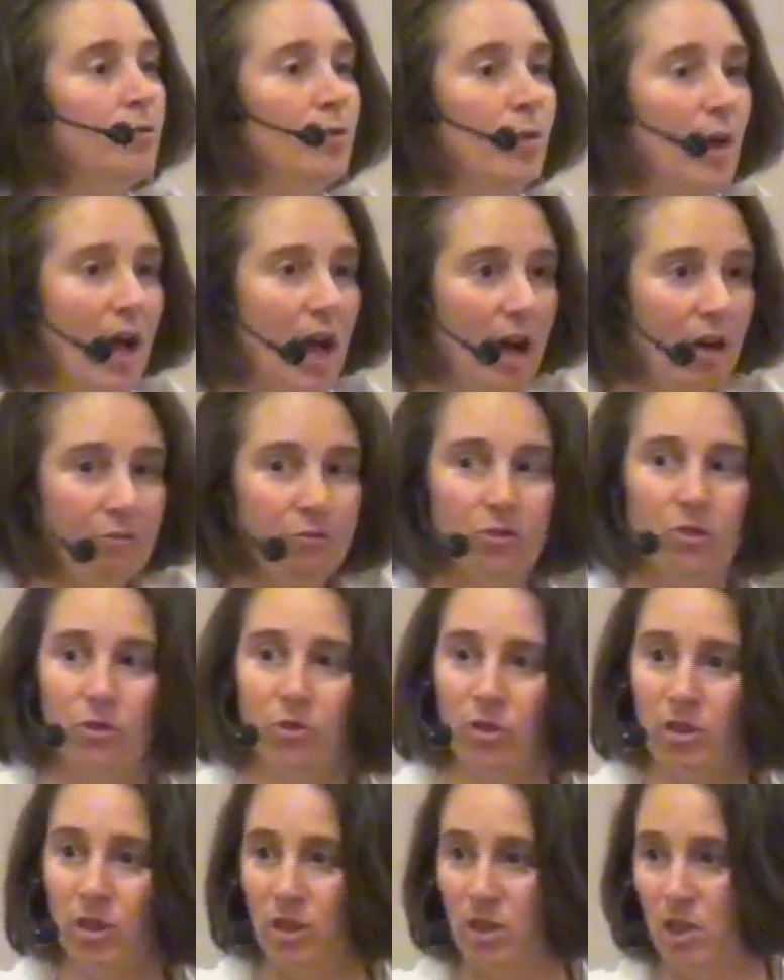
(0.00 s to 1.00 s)
You have to
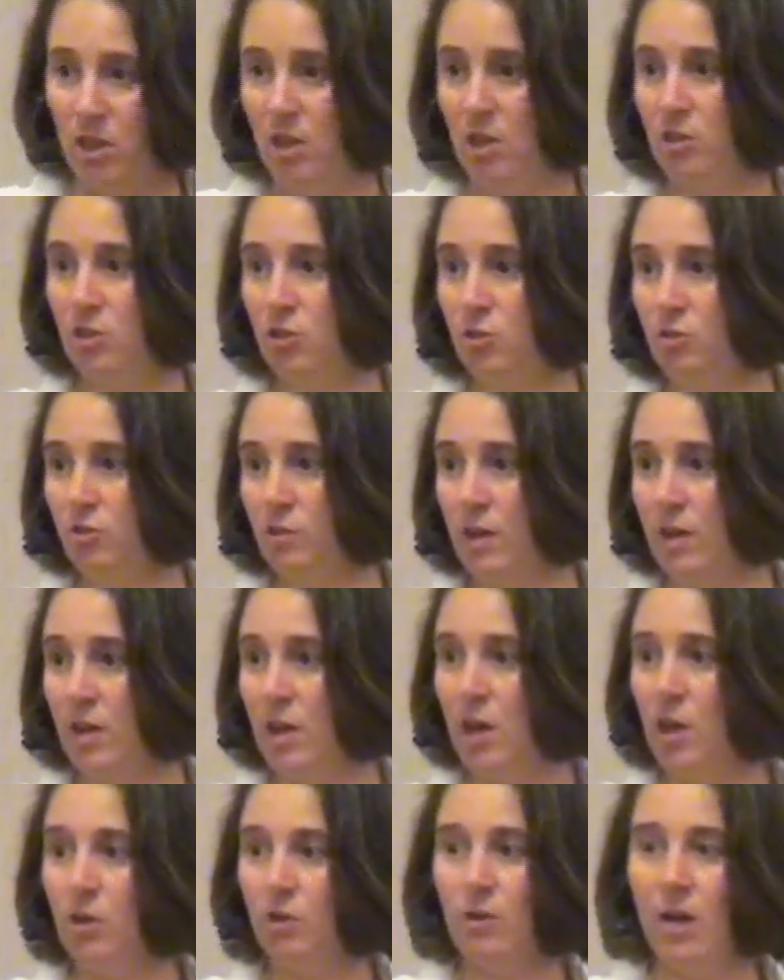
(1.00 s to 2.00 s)
look at the history.
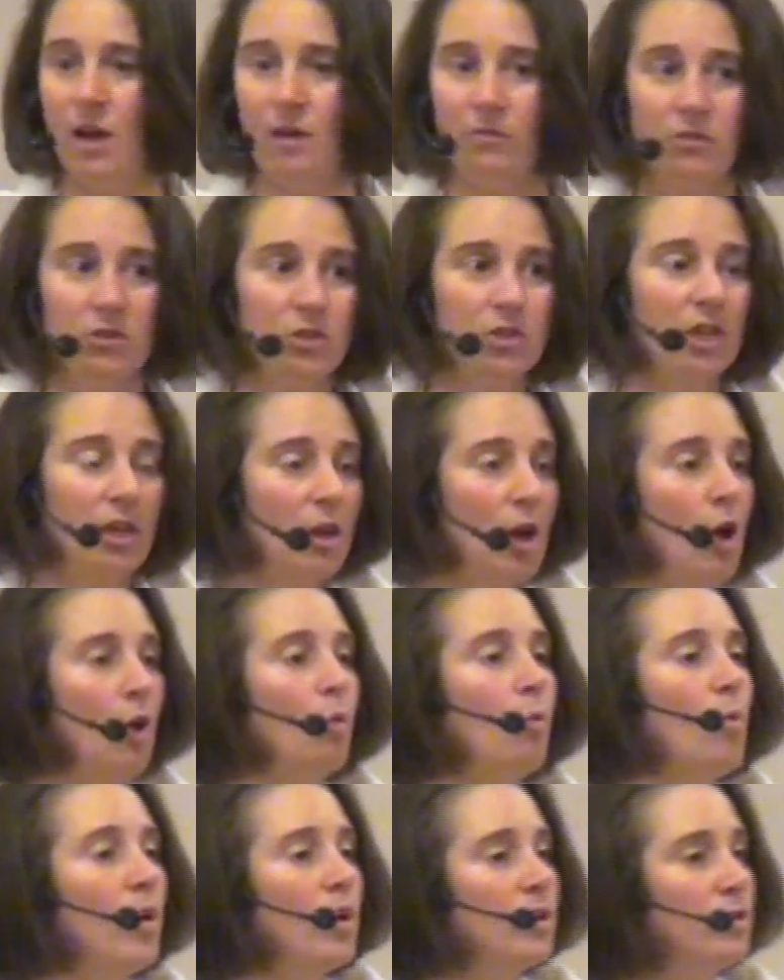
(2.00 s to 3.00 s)
You have to say,
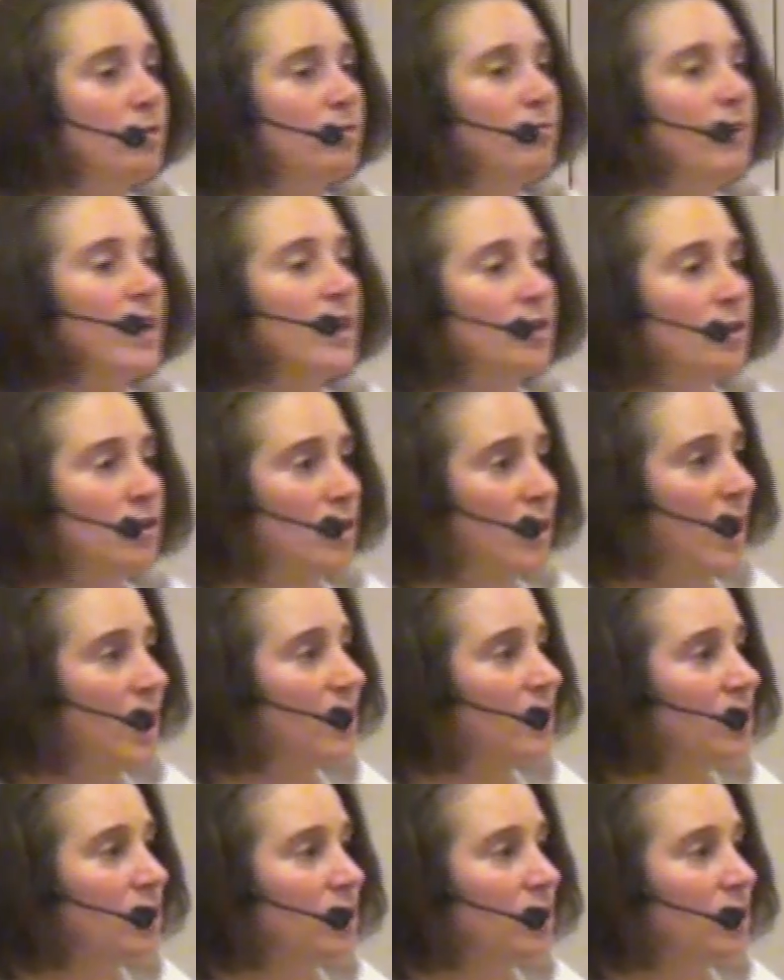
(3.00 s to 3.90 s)
what direction